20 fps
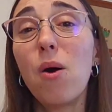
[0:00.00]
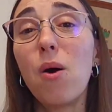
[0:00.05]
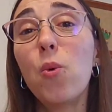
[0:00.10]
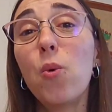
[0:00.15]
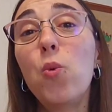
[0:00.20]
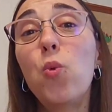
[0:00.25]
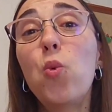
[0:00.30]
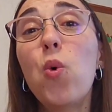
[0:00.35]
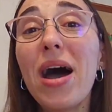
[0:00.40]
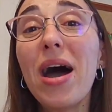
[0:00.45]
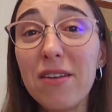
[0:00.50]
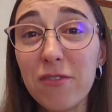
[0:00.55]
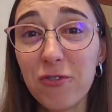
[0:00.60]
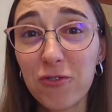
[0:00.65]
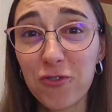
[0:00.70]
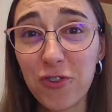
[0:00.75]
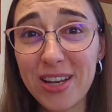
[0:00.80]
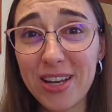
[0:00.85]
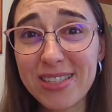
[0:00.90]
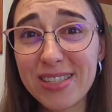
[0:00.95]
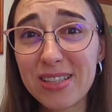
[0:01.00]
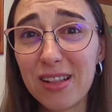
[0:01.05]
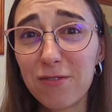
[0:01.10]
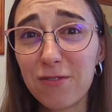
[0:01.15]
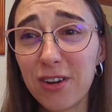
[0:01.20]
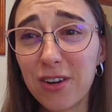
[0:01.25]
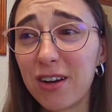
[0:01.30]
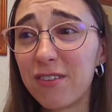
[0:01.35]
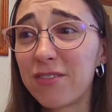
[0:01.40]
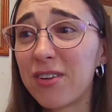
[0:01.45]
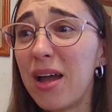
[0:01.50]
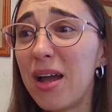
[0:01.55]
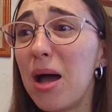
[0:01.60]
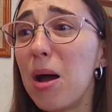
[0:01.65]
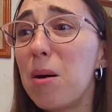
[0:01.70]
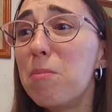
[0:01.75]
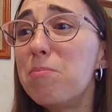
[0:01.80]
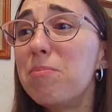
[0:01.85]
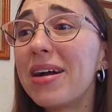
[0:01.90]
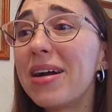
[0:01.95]
one phrasal verb
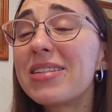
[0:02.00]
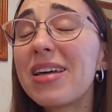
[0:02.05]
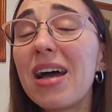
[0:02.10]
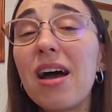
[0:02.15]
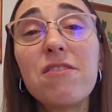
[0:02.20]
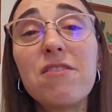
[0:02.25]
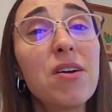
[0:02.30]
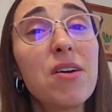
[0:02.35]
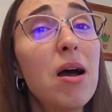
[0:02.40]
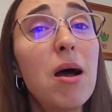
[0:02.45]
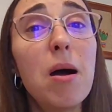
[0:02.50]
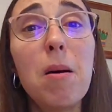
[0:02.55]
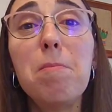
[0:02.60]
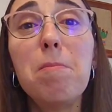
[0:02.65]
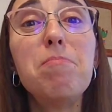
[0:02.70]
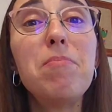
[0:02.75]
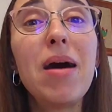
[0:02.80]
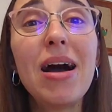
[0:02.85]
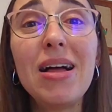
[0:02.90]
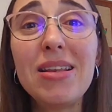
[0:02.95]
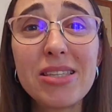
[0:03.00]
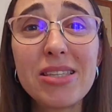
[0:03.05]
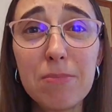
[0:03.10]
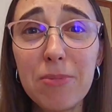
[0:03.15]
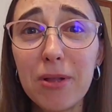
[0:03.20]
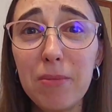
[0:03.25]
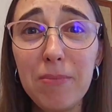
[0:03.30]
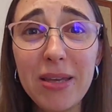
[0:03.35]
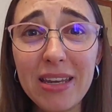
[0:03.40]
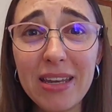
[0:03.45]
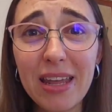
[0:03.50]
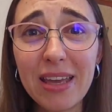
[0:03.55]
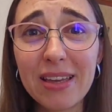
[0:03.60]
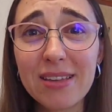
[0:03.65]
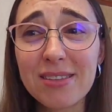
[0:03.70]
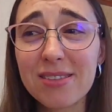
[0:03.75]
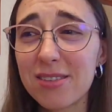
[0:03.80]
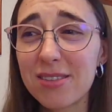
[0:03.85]
might have multiple meanings.